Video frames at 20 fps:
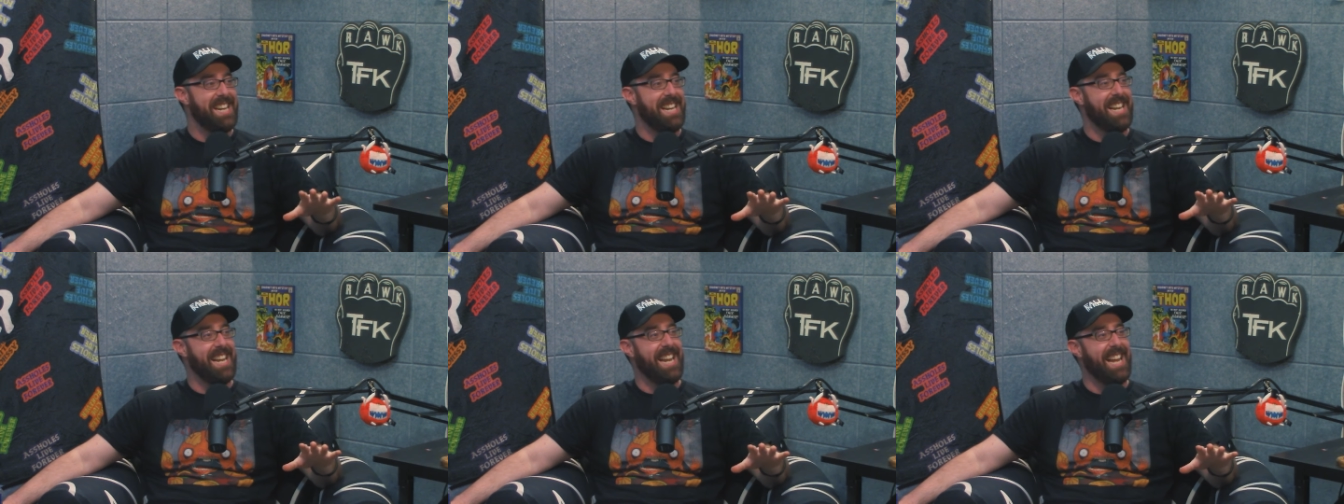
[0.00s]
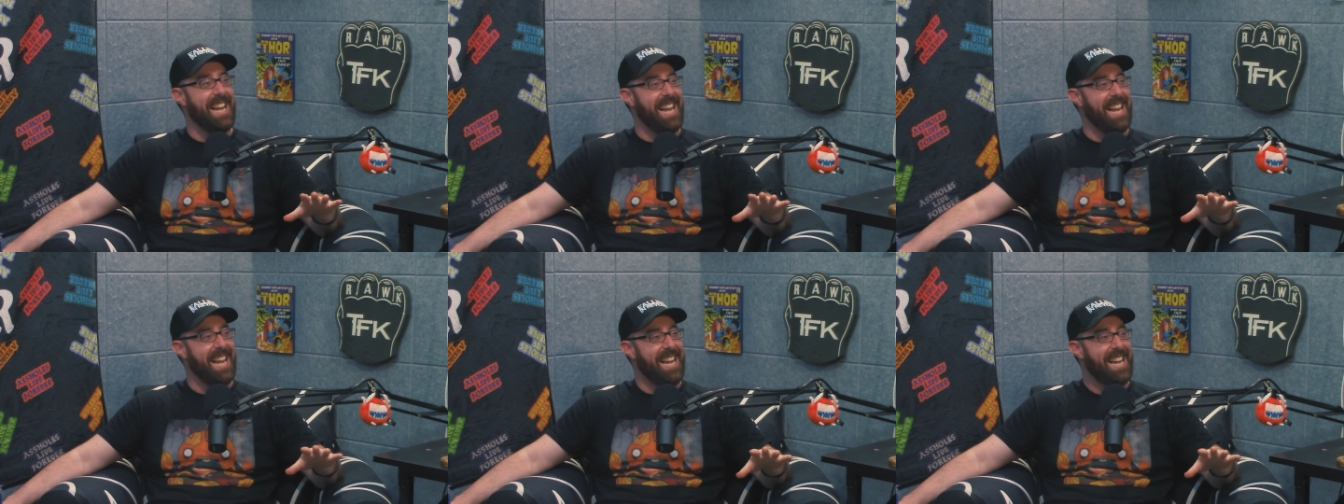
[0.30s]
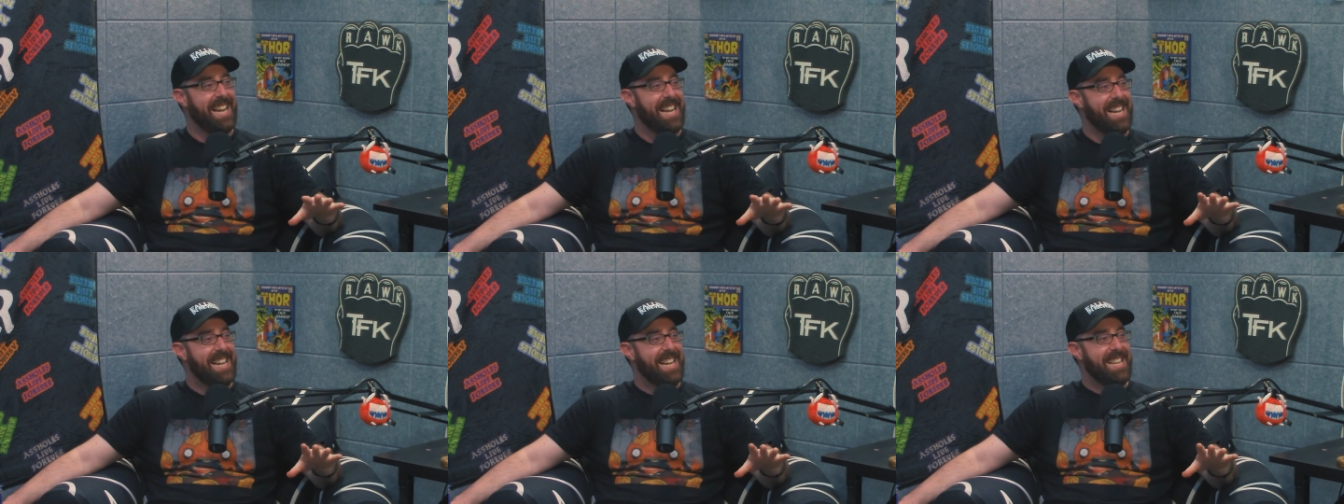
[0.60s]

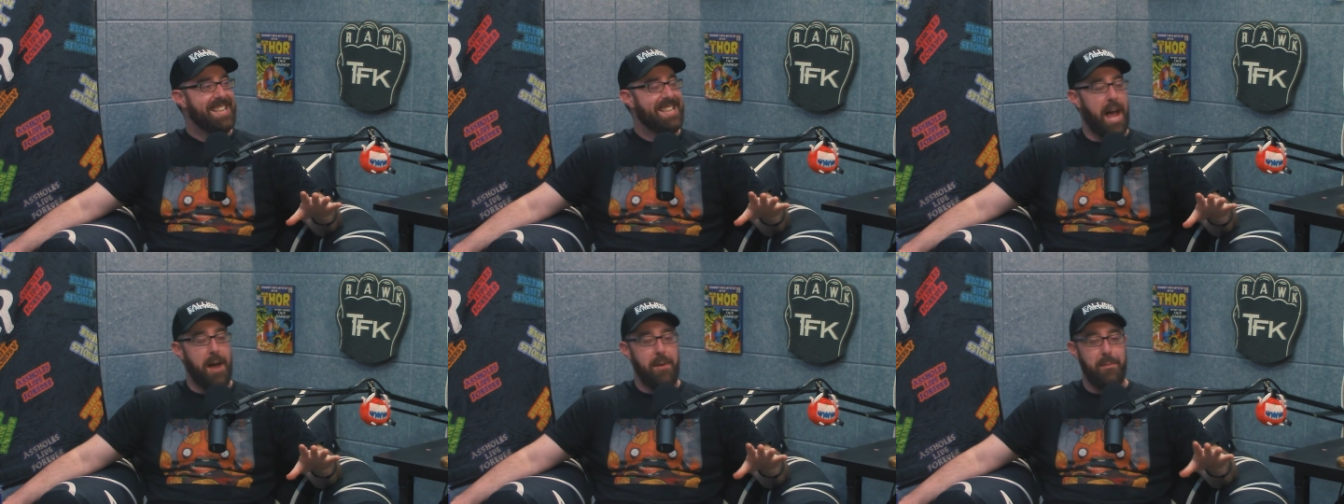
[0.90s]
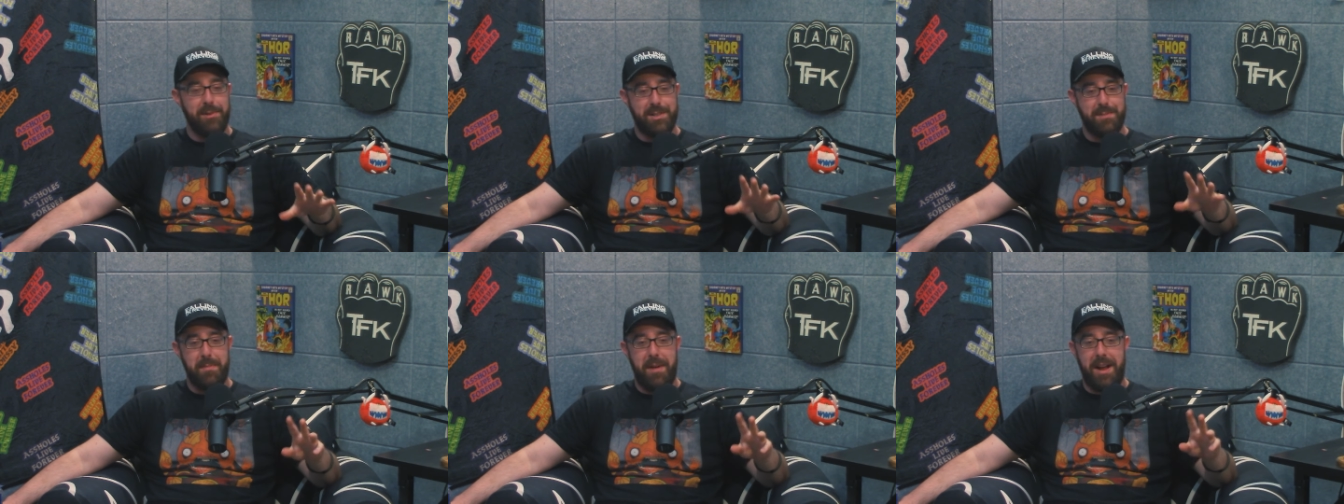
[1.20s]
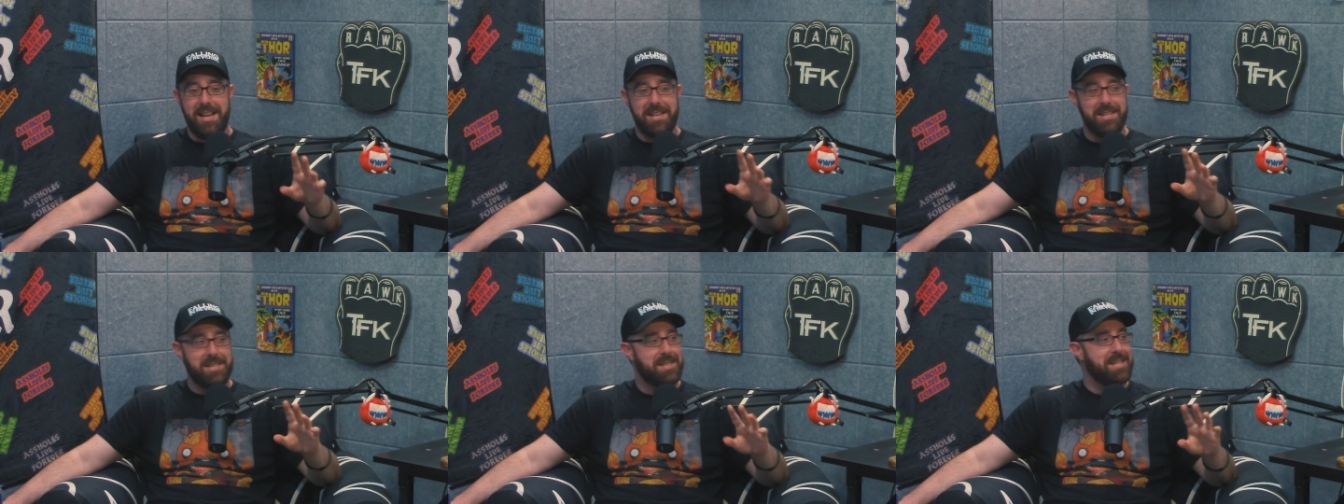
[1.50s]
that was
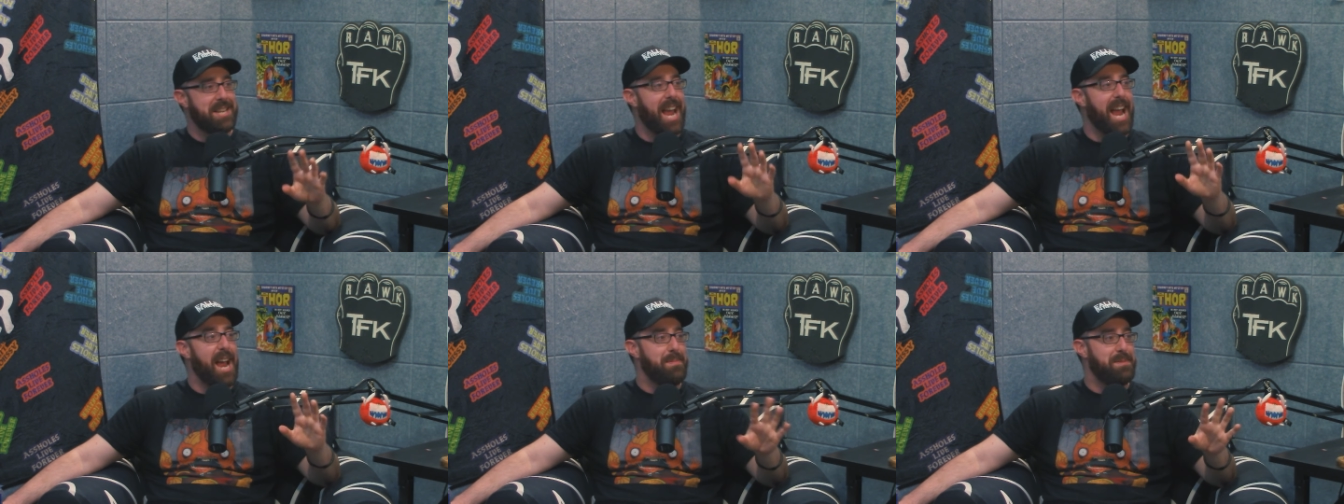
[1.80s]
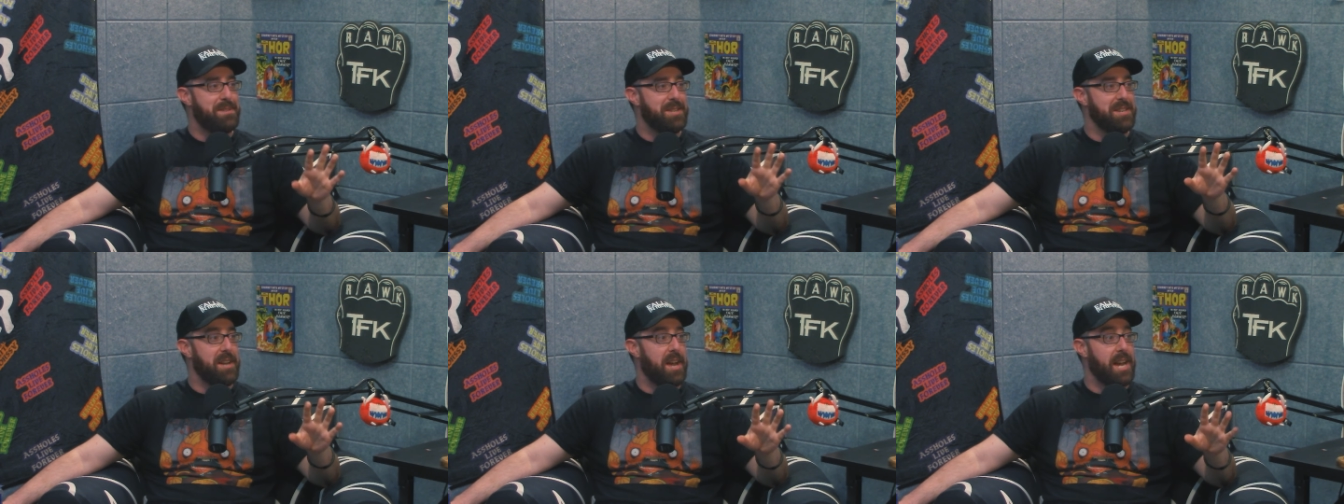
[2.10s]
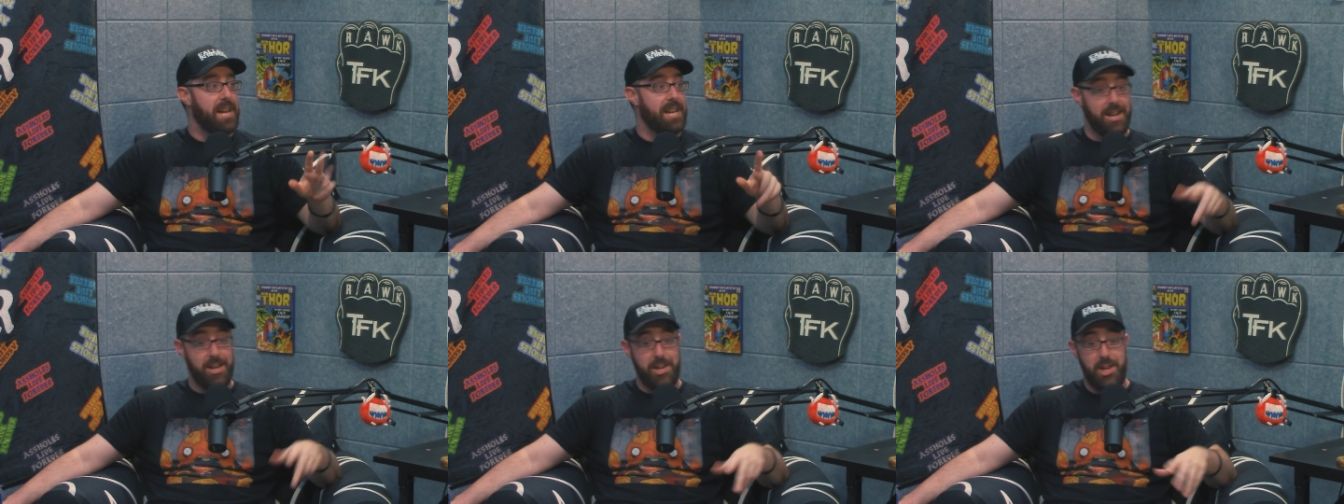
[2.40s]
my escape
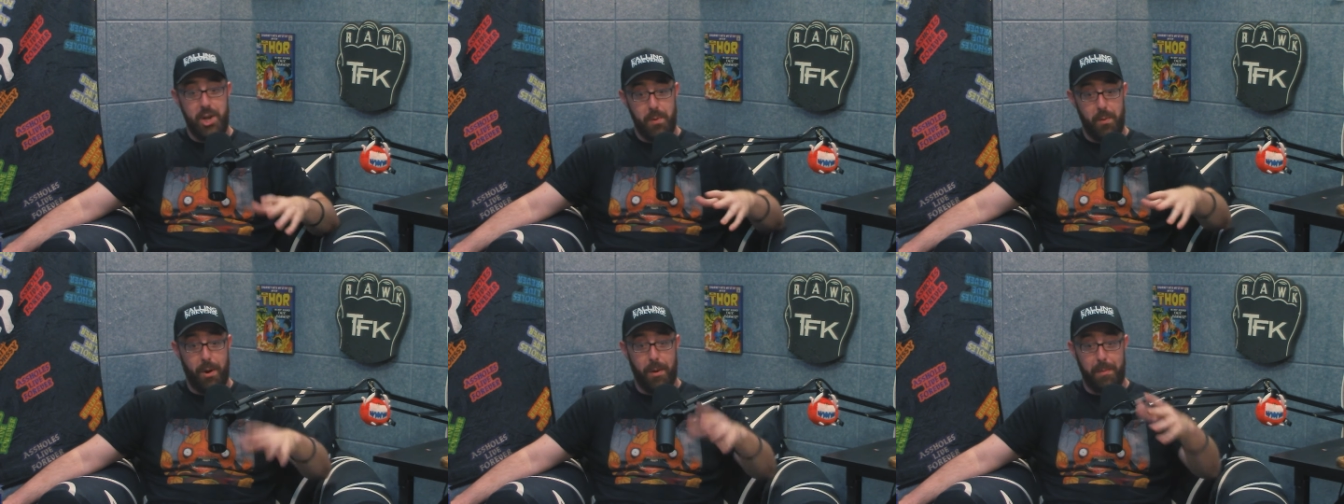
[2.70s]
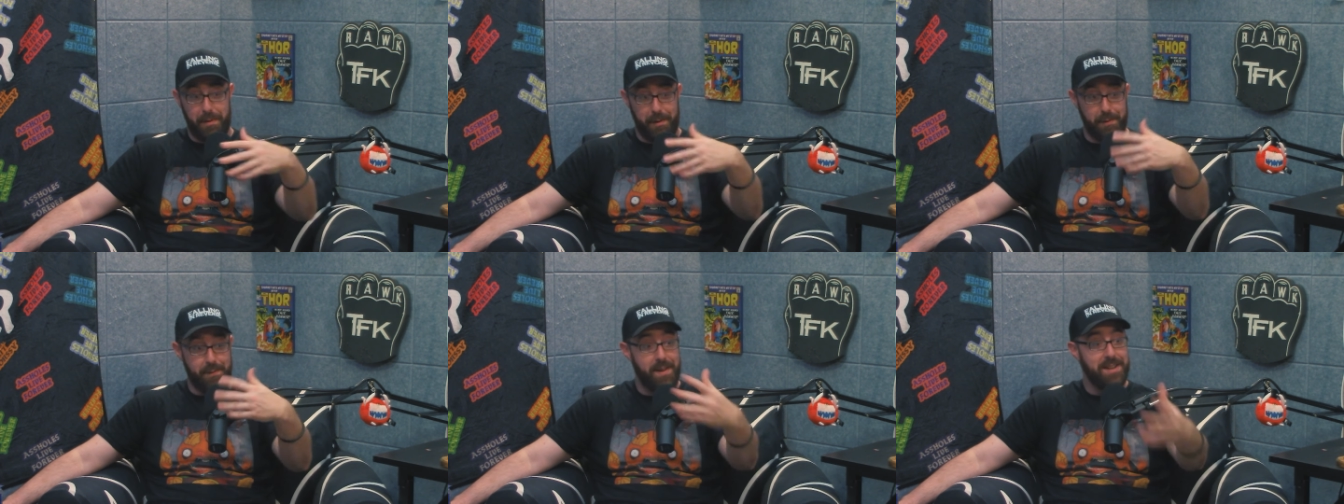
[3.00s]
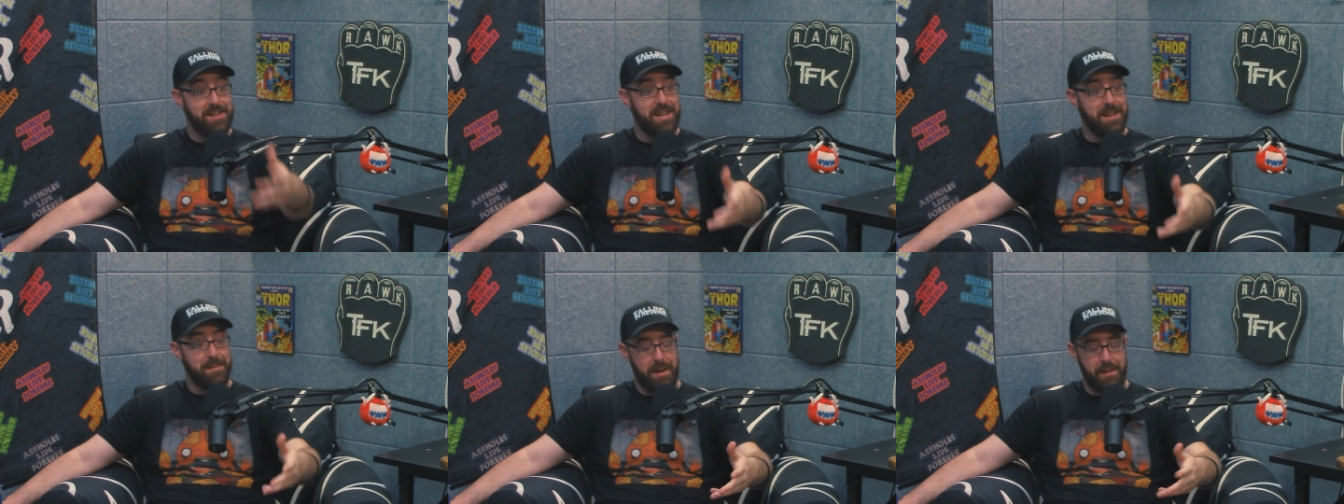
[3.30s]
tonight, and you are
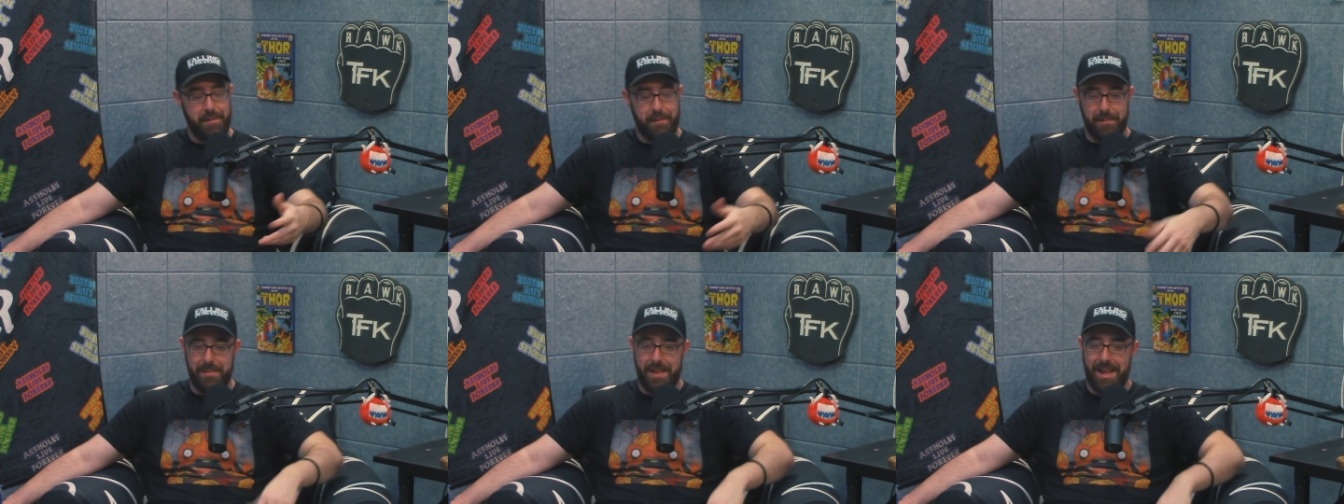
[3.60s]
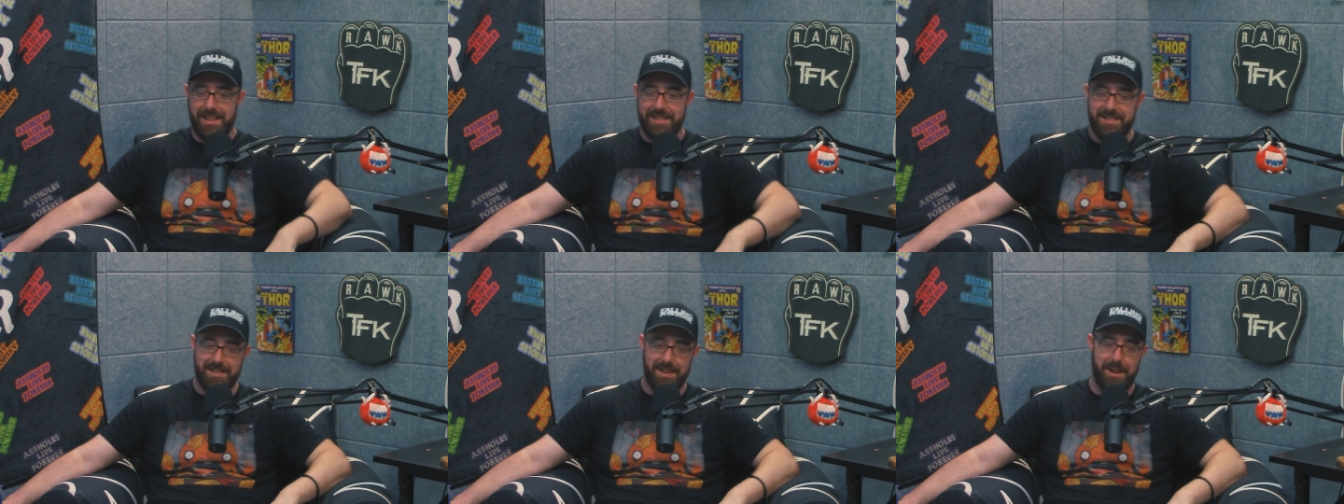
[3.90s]
preventing me from that.